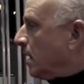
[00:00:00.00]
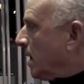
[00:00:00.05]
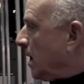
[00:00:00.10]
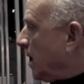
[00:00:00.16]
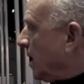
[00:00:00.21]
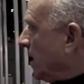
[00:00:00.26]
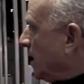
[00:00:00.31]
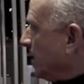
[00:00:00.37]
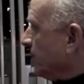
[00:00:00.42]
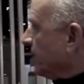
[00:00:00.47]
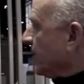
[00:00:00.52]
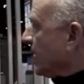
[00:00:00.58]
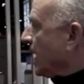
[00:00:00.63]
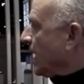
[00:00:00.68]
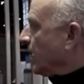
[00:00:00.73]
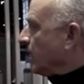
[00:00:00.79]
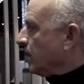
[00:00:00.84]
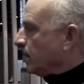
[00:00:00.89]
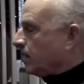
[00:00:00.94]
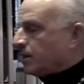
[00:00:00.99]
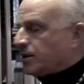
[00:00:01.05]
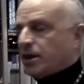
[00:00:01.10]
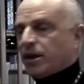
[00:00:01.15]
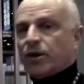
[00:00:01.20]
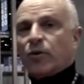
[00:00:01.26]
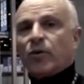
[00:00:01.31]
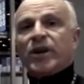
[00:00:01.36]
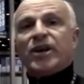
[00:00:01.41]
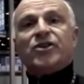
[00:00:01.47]
Um, and
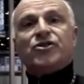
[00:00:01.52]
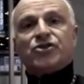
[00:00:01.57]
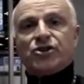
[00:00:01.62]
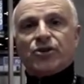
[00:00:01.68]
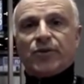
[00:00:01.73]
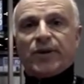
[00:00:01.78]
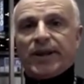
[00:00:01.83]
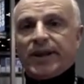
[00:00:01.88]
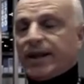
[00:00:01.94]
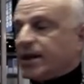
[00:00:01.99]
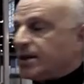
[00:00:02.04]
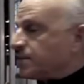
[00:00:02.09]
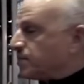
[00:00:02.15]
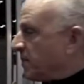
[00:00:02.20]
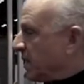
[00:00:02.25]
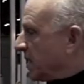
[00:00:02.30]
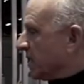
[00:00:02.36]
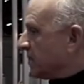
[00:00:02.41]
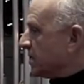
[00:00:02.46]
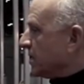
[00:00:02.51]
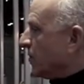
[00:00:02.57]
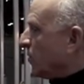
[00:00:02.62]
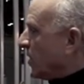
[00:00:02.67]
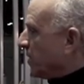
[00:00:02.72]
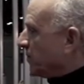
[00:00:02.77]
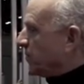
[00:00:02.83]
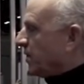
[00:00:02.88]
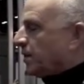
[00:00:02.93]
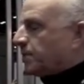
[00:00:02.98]
DOE is doing this because they
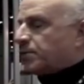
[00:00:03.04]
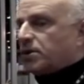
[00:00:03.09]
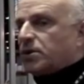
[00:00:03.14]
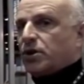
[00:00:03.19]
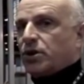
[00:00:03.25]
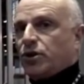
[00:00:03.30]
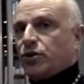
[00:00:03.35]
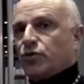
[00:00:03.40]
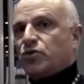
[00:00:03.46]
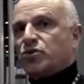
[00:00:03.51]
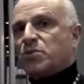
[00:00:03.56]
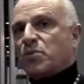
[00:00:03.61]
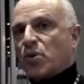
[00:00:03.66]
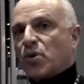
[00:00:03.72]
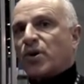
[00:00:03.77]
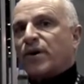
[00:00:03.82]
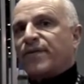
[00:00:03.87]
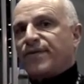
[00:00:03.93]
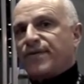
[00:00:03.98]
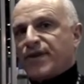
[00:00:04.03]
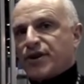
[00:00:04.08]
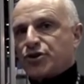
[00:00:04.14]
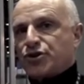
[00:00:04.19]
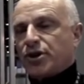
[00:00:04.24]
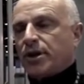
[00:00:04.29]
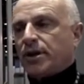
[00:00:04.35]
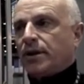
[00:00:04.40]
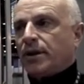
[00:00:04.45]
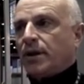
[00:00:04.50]
want people to use more
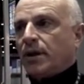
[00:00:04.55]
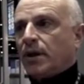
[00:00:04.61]
efficient,